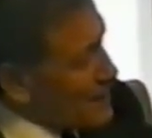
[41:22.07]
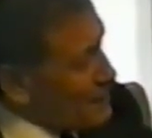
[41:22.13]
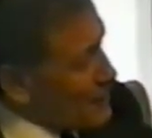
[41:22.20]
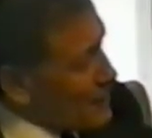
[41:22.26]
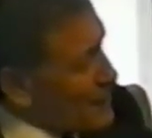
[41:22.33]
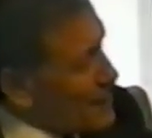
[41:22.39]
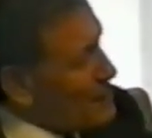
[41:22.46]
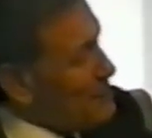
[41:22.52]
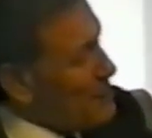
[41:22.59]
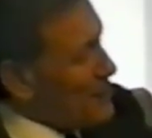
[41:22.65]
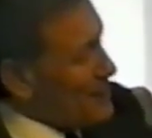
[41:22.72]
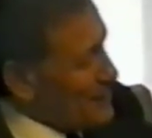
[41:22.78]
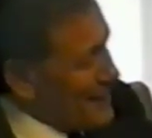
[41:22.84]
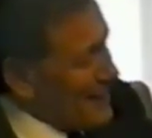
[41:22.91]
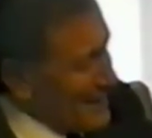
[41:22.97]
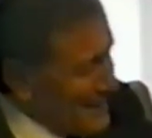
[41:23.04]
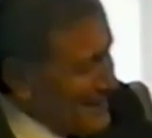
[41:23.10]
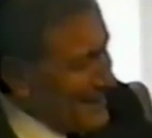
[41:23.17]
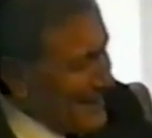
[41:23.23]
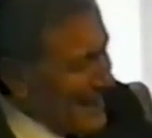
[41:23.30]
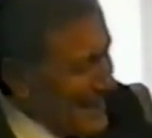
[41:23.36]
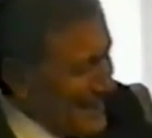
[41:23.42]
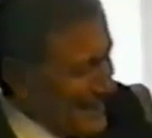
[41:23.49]
some of the
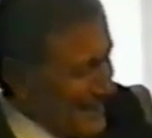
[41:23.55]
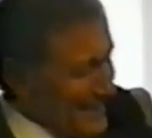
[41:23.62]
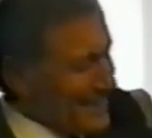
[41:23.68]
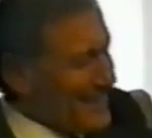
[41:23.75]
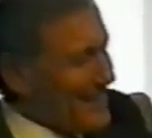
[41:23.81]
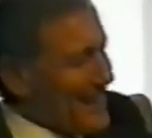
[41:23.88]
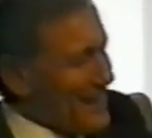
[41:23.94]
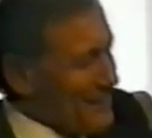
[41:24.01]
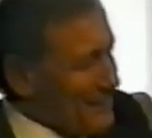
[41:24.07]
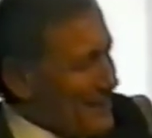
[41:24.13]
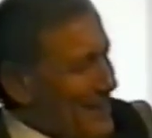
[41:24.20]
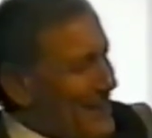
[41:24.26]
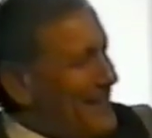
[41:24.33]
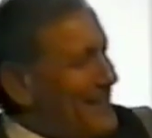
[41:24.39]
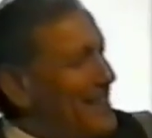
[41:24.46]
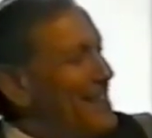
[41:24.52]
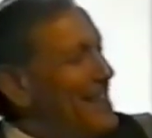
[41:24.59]
communication companies.